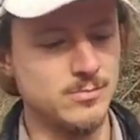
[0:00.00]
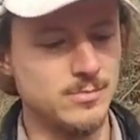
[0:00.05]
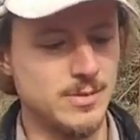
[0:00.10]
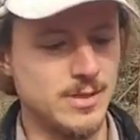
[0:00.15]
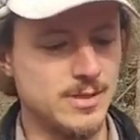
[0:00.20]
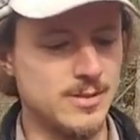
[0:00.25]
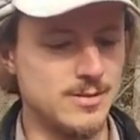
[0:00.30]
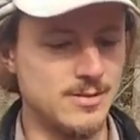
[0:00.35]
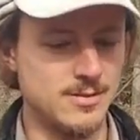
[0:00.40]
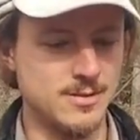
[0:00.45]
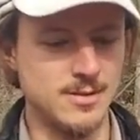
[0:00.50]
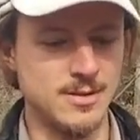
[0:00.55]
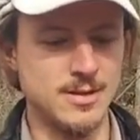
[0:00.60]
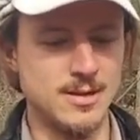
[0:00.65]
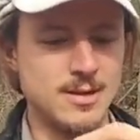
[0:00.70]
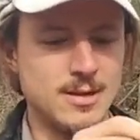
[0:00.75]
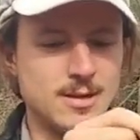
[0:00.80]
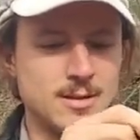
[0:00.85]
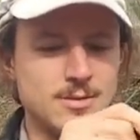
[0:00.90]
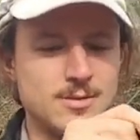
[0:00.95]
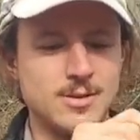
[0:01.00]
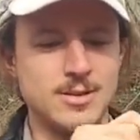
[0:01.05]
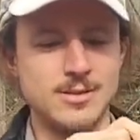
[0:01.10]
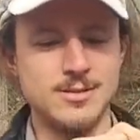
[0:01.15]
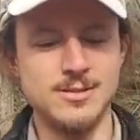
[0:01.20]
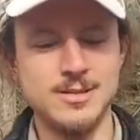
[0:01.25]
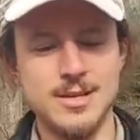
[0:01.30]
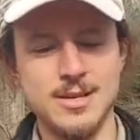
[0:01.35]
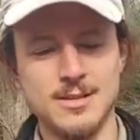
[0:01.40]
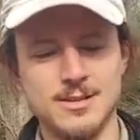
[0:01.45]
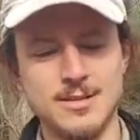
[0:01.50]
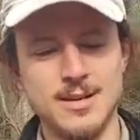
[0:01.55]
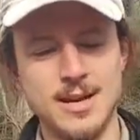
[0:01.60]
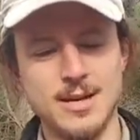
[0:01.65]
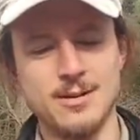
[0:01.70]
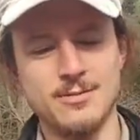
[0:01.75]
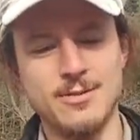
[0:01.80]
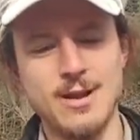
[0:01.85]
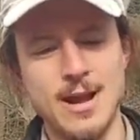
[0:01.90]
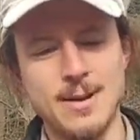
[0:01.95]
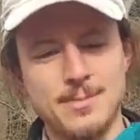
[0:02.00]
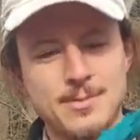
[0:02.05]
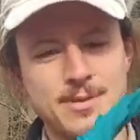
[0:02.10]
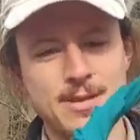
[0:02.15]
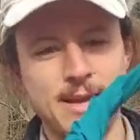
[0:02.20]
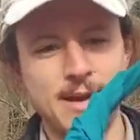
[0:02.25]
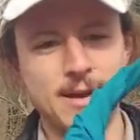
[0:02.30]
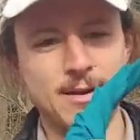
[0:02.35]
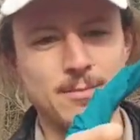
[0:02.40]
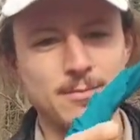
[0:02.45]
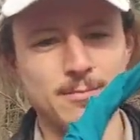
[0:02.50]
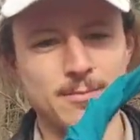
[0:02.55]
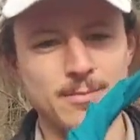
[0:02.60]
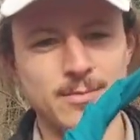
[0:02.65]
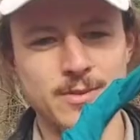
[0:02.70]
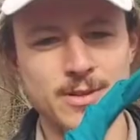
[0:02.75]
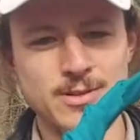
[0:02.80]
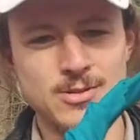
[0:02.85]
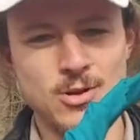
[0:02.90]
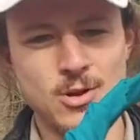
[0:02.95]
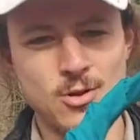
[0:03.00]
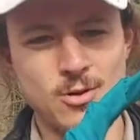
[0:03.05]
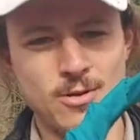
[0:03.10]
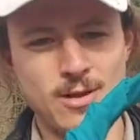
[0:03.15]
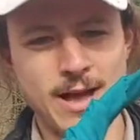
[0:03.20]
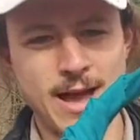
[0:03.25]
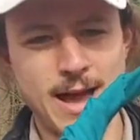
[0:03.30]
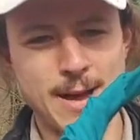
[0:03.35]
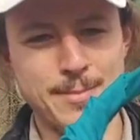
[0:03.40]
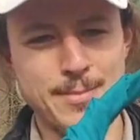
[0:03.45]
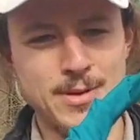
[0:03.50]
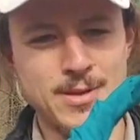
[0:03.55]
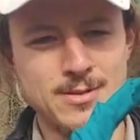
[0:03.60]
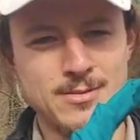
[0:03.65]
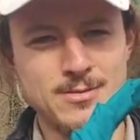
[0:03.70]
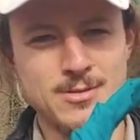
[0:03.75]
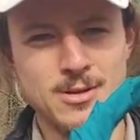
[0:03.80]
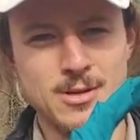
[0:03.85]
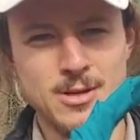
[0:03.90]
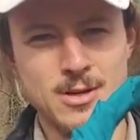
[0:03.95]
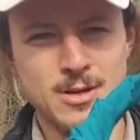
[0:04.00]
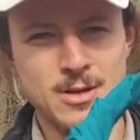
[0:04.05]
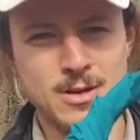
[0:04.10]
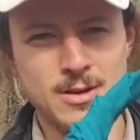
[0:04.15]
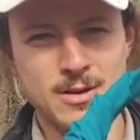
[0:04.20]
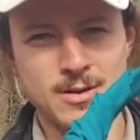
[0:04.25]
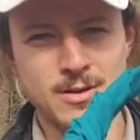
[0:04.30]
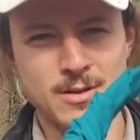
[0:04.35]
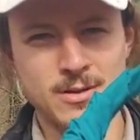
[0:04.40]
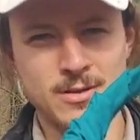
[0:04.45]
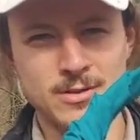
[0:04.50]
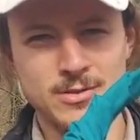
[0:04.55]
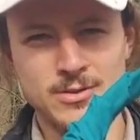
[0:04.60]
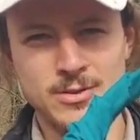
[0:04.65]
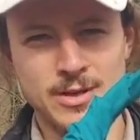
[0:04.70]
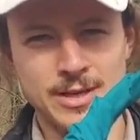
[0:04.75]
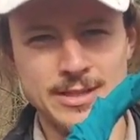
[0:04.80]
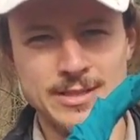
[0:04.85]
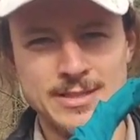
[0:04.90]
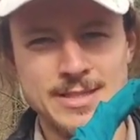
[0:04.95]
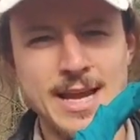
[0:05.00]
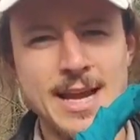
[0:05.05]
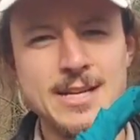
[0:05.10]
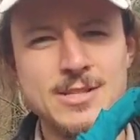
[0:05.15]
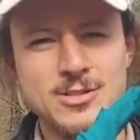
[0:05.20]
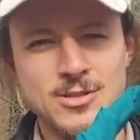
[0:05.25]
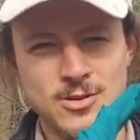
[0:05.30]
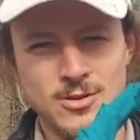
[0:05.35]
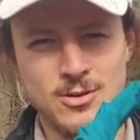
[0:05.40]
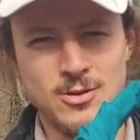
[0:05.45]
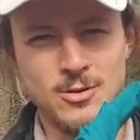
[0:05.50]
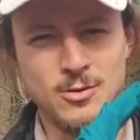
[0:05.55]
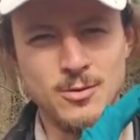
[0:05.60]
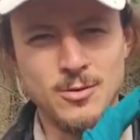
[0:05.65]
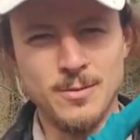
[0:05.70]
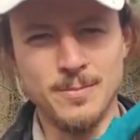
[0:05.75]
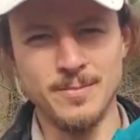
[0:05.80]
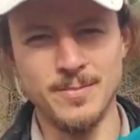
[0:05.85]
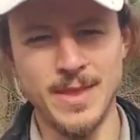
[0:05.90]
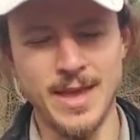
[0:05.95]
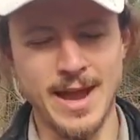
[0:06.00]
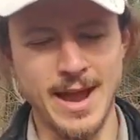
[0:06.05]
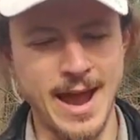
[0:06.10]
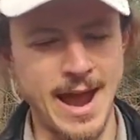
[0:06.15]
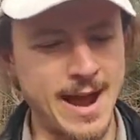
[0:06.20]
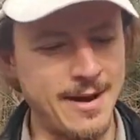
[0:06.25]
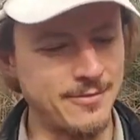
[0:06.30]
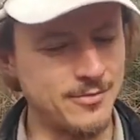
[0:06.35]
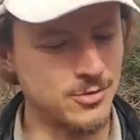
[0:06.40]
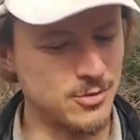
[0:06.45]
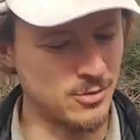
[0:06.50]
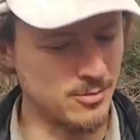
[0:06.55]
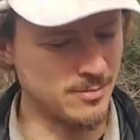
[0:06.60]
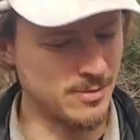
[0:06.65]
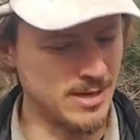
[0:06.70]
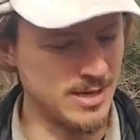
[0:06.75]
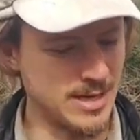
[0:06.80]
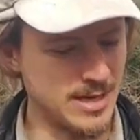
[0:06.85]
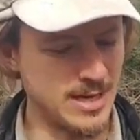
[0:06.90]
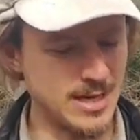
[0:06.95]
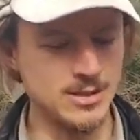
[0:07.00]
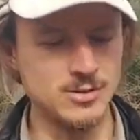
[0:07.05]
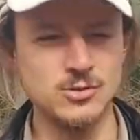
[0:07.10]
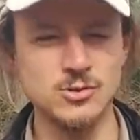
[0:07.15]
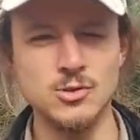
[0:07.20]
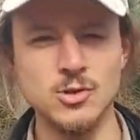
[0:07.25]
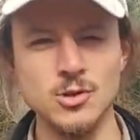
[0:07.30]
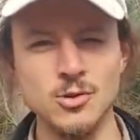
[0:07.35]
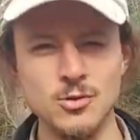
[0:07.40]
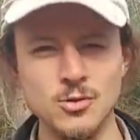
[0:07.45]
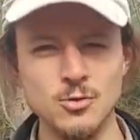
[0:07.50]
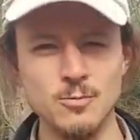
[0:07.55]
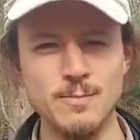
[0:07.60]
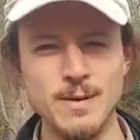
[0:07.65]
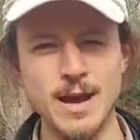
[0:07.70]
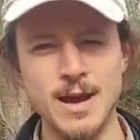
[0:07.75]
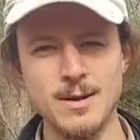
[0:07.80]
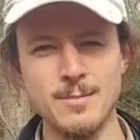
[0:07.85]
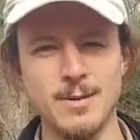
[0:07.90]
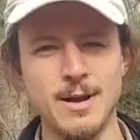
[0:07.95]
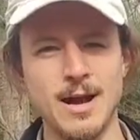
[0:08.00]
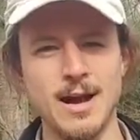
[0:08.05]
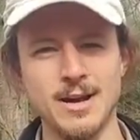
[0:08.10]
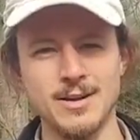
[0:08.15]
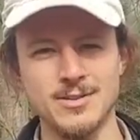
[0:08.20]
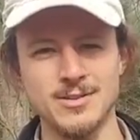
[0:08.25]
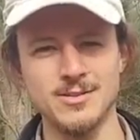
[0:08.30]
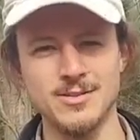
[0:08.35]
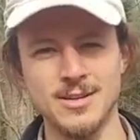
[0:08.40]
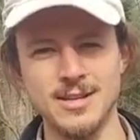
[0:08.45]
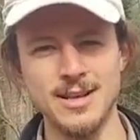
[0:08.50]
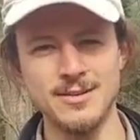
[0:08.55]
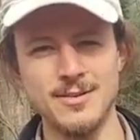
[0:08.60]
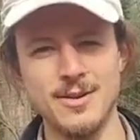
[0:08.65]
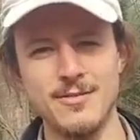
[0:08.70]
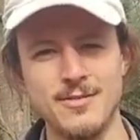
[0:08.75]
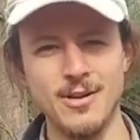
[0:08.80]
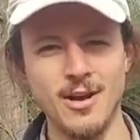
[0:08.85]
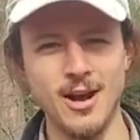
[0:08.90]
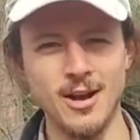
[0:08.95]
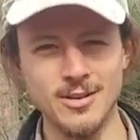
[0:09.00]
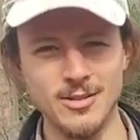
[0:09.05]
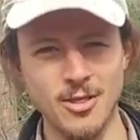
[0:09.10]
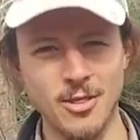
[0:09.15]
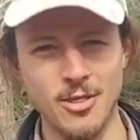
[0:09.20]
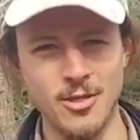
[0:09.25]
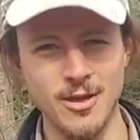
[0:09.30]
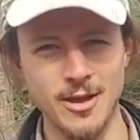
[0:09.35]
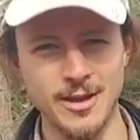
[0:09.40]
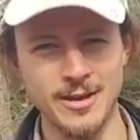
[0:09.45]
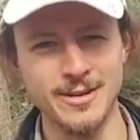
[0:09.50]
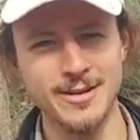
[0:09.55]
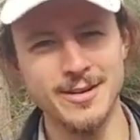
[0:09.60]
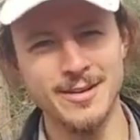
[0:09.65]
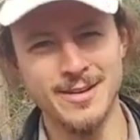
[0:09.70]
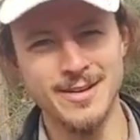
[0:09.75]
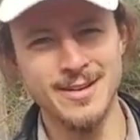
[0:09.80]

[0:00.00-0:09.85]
Let's see. You can see it's kind of wrapped now. This hole happened like day 2 after being in 2 bear boxes. I never even hung the thing.